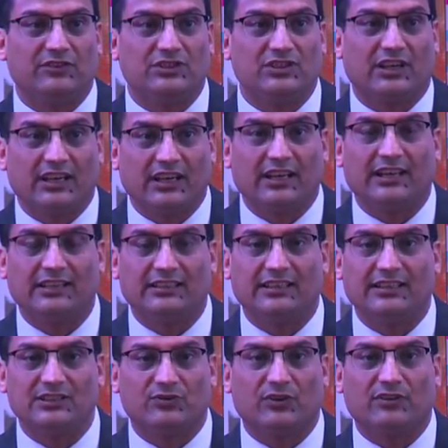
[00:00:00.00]
which again I
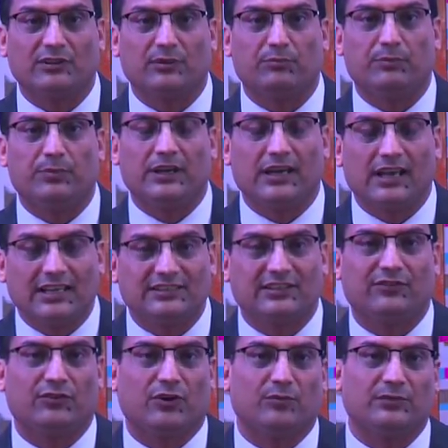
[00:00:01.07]
think is one of the biggest
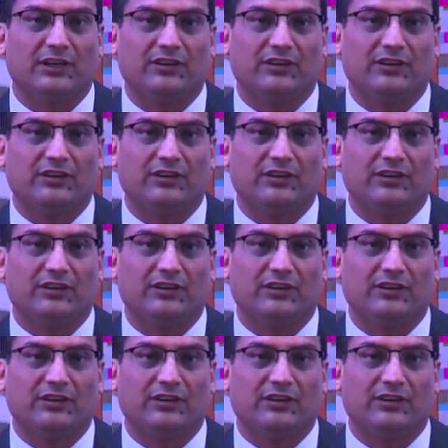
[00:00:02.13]
reform